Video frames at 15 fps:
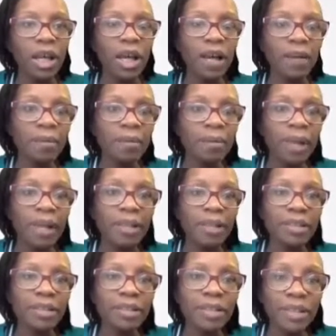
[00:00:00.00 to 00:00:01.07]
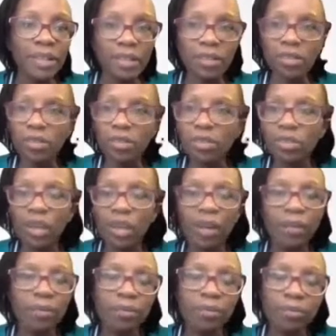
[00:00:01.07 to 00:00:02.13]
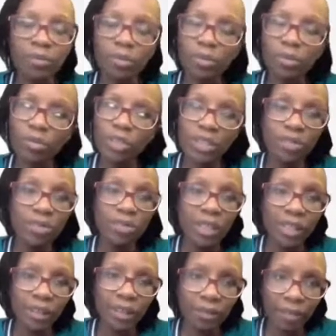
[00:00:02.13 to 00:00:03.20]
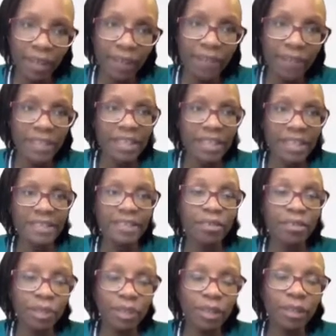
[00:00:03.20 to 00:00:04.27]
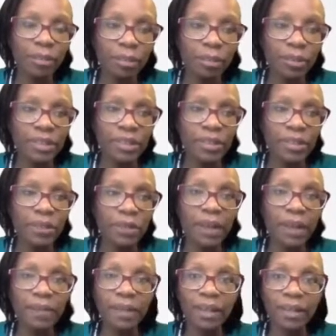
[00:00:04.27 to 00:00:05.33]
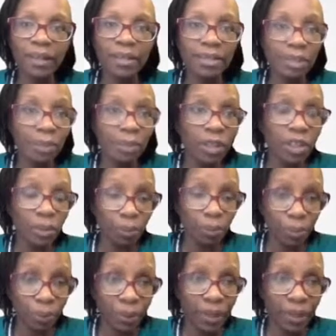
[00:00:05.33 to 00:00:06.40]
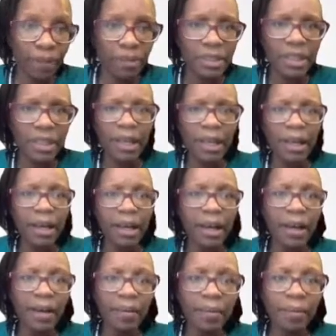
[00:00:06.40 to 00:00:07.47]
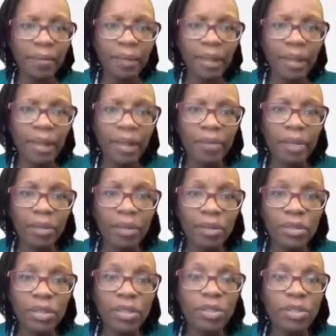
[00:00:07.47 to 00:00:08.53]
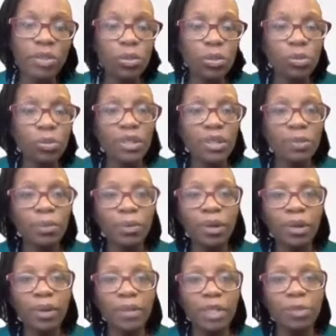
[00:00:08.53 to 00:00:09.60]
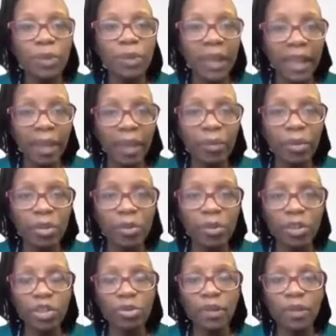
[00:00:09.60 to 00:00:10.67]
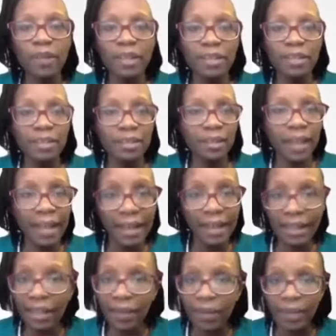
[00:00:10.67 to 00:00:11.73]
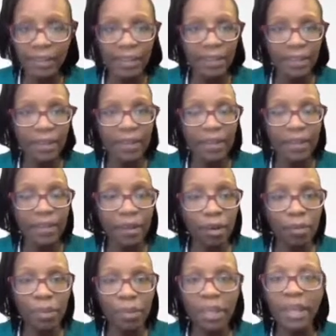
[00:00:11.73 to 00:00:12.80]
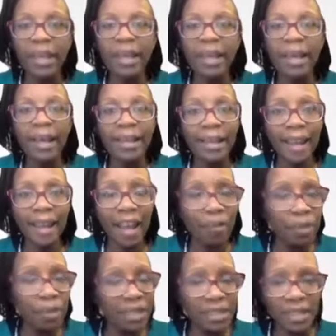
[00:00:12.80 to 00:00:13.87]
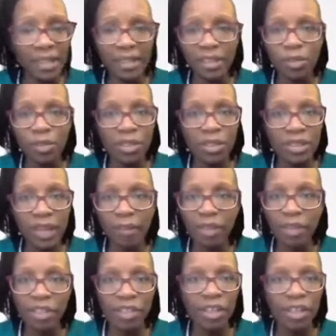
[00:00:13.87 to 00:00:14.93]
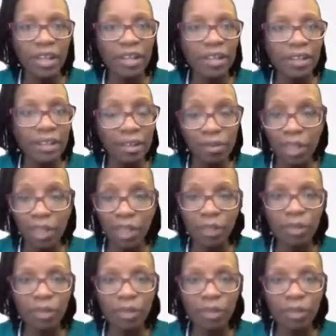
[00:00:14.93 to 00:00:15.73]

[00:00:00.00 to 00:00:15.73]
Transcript: Um, and just uh, to just really reemphasize the real importance of having uh, stewardship programs um, because it's through these programs that we are able to ensure there's guideline directed therapy and there have been studies to establish that there are really